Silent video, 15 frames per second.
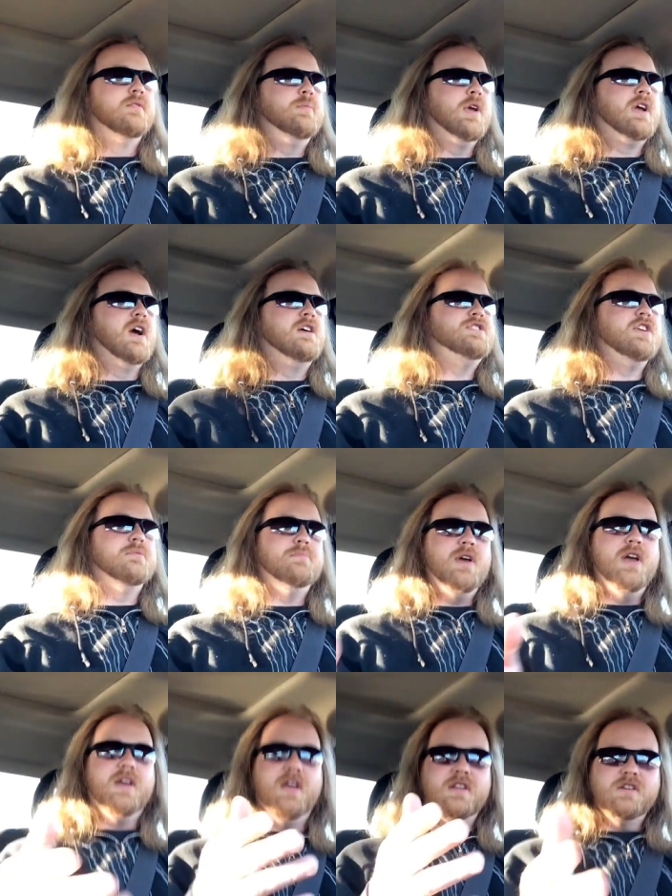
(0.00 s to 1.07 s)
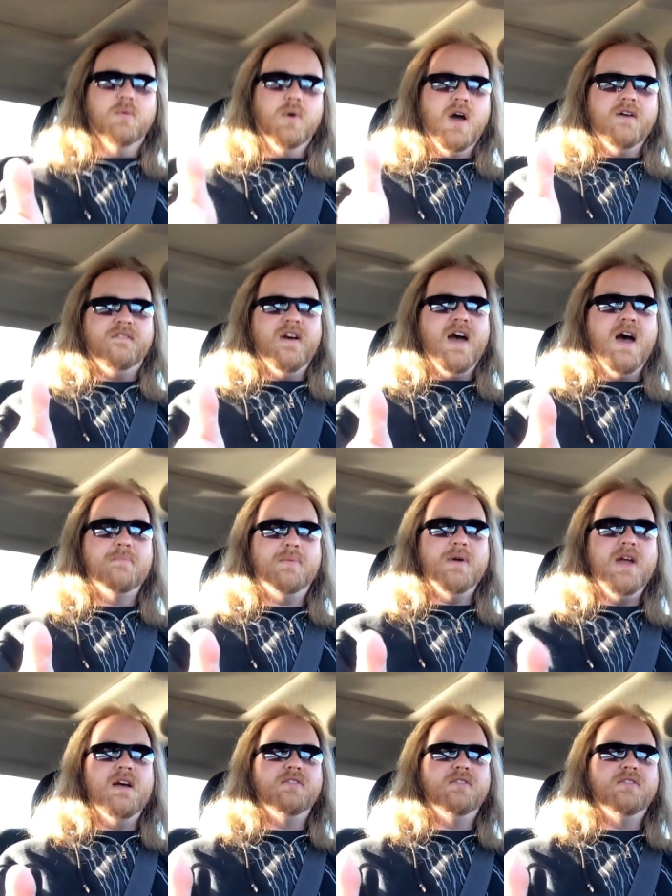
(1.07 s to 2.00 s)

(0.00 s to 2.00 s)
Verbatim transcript: Because you're making your wife happy,